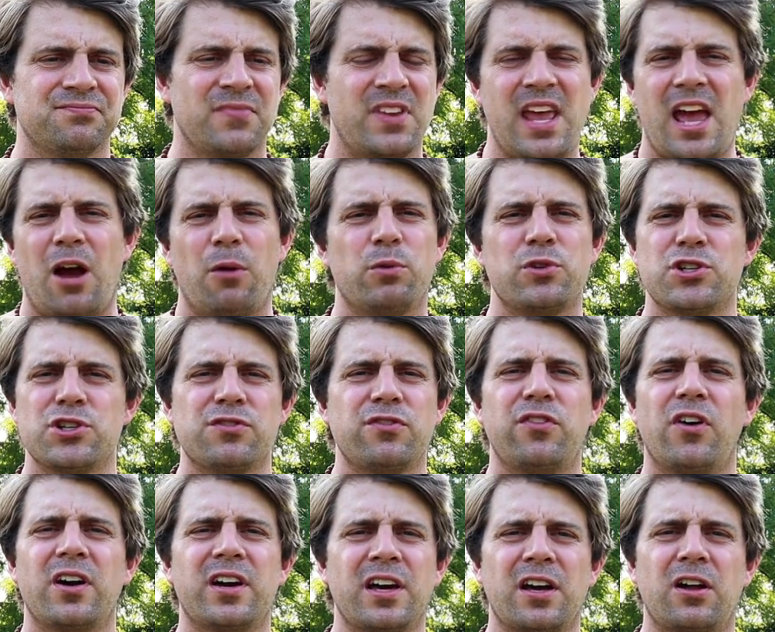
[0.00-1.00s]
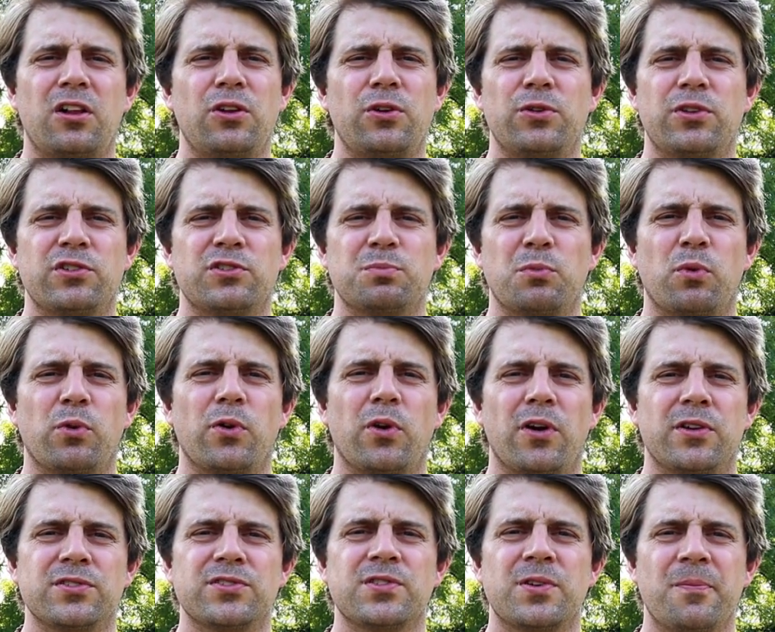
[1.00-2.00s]
yeah, we're just fucking clueless
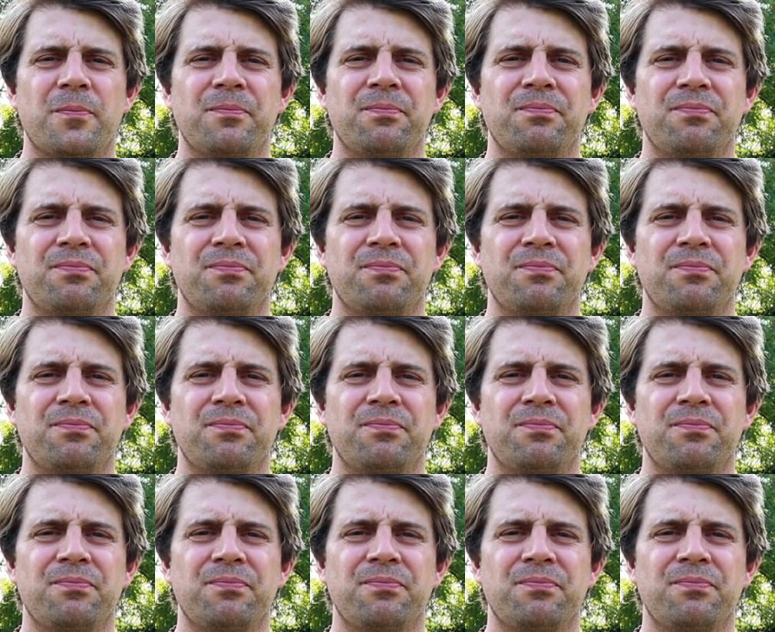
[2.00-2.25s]
morons.